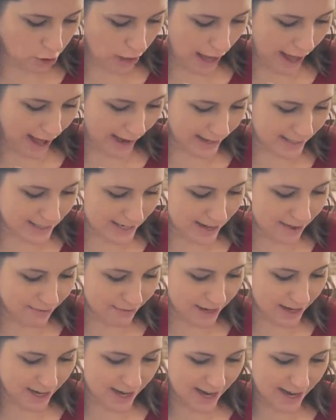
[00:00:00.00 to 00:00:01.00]

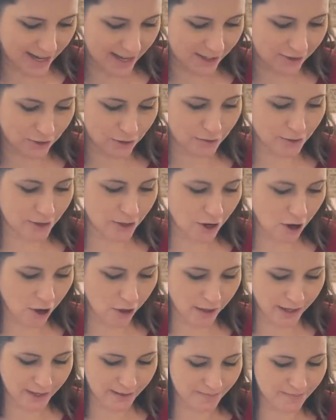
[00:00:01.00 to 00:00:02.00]
activity, I guess you could
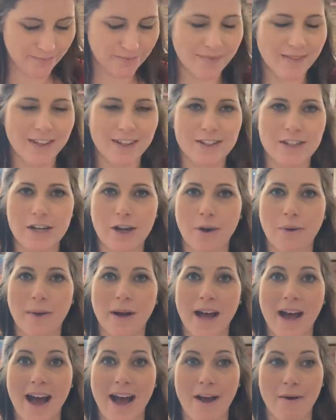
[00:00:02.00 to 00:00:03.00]
call it. So
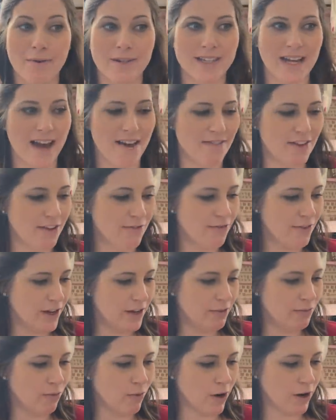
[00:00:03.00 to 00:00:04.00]
I was having
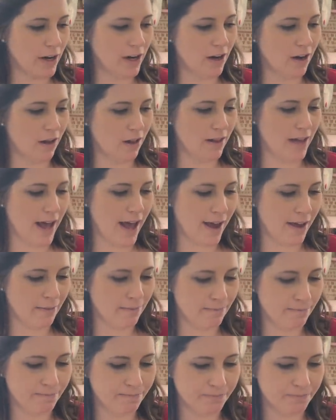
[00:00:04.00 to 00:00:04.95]
fun working on that.